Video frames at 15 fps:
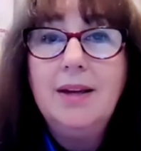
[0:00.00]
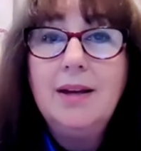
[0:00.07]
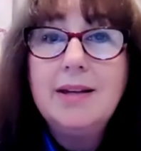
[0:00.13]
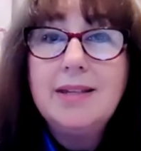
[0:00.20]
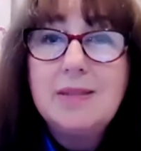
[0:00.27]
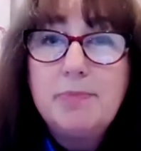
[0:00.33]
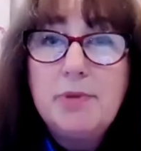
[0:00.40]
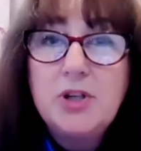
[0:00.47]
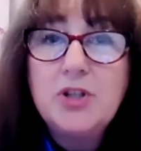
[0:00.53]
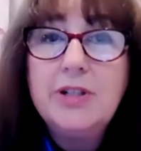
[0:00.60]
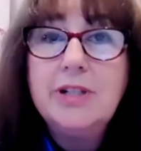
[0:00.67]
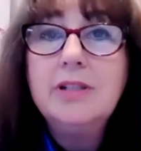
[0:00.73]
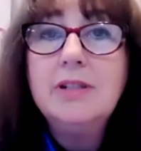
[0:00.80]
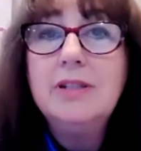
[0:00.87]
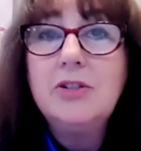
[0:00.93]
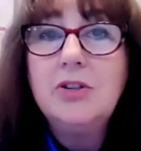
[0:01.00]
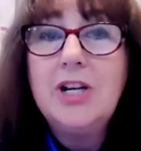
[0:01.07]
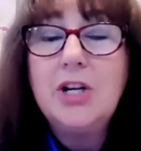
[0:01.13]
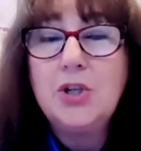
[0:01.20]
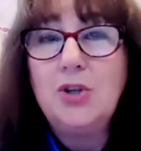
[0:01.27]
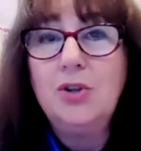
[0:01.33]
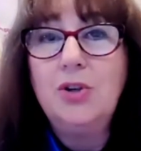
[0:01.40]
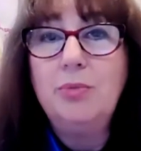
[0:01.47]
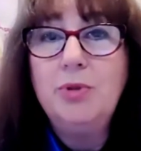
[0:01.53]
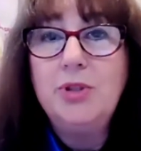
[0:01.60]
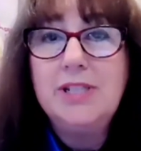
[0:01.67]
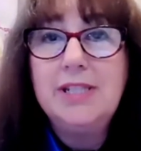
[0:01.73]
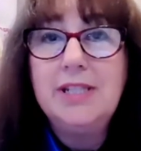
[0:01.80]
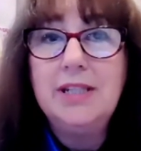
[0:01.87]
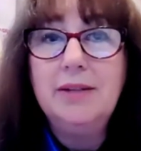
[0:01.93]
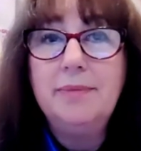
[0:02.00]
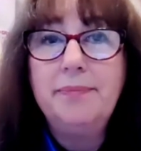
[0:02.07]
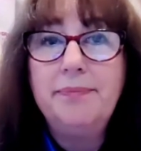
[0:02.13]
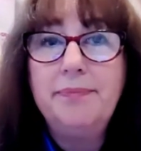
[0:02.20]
especially in the international community.